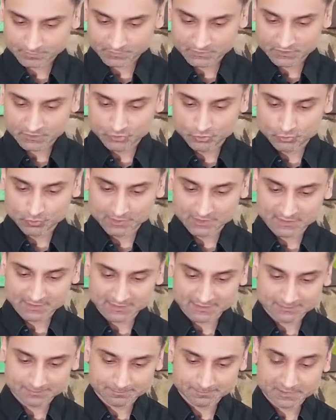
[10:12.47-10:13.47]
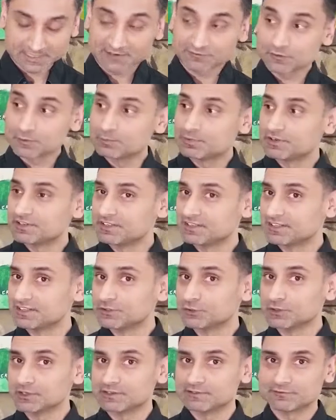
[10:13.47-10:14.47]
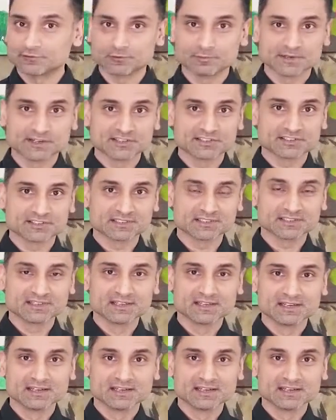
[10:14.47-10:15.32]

you after putting in your information,